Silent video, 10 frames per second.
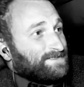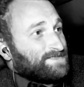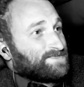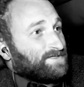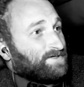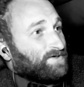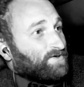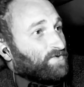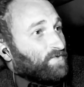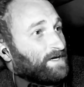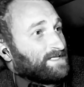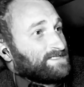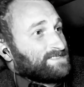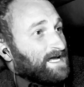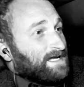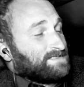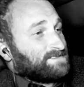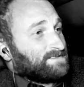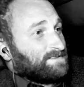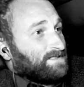So what is that?
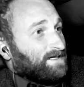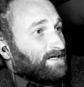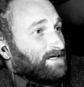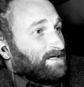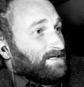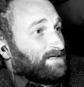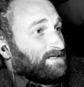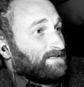Uh,